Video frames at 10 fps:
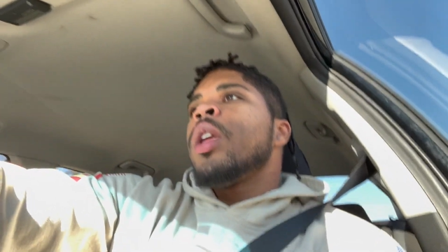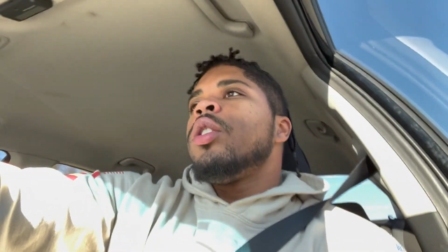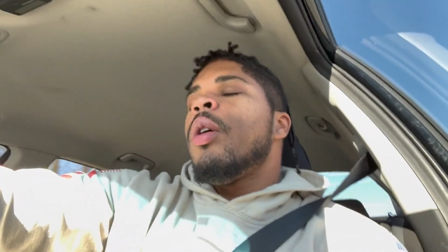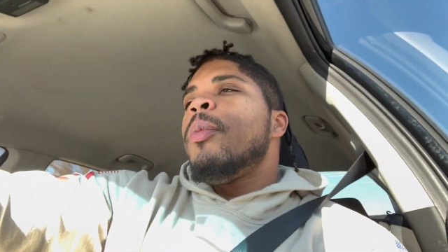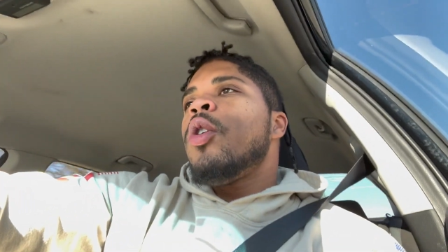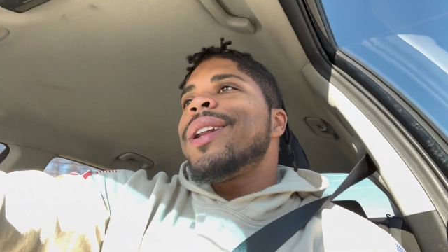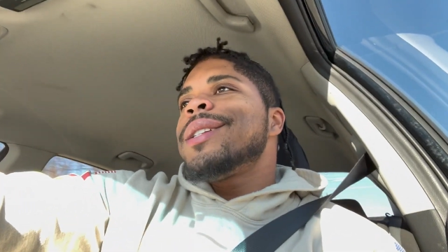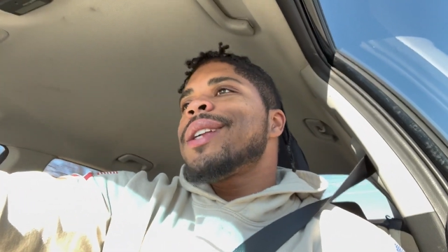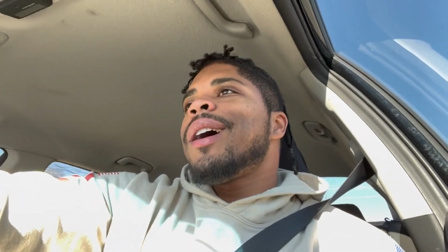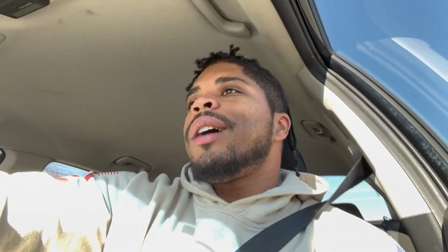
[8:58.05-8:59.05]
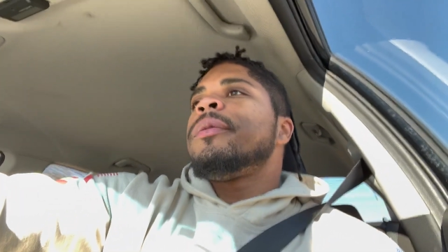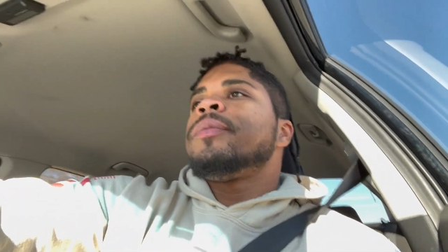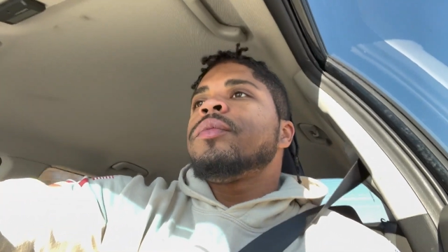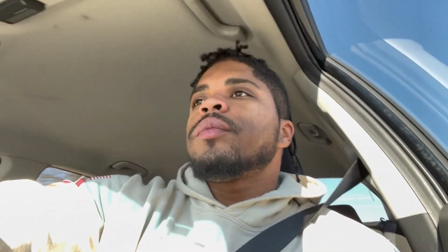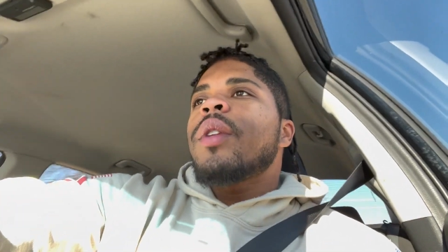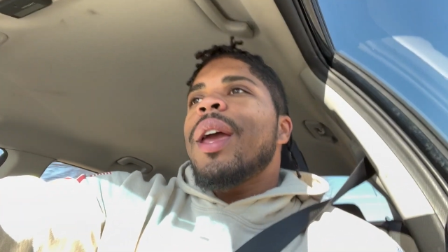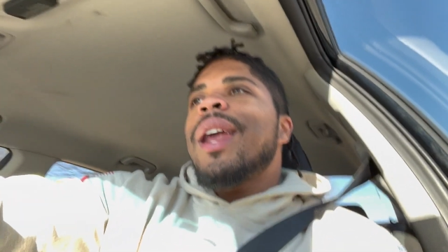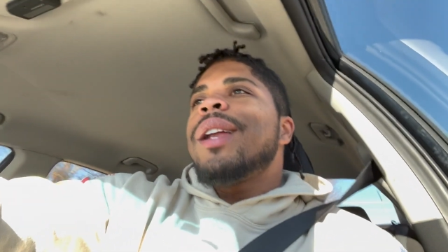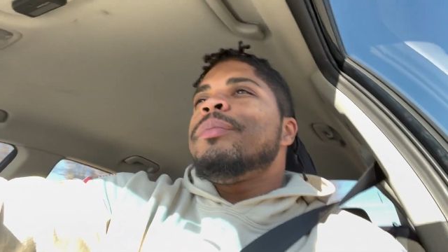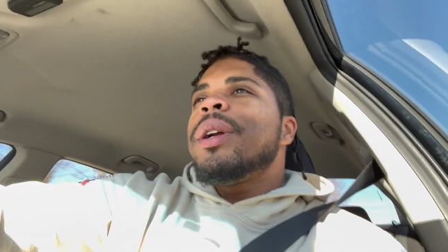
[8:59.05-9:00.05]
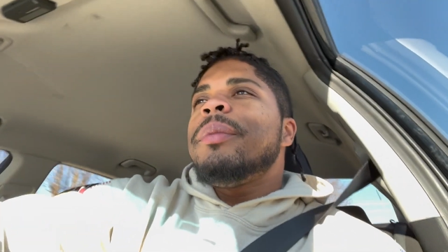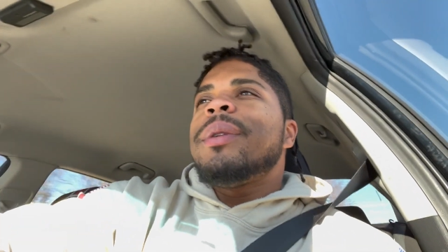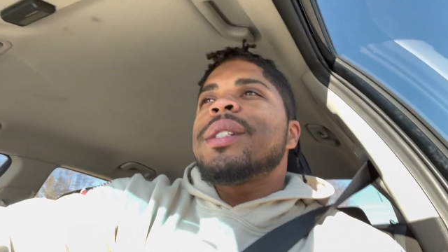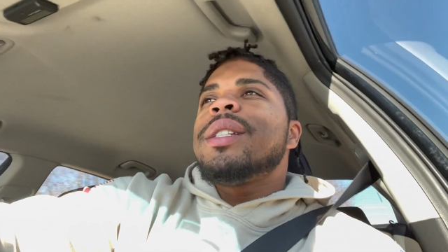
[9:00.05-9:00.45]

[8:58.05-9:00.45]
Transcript: the morning time, and I pretty much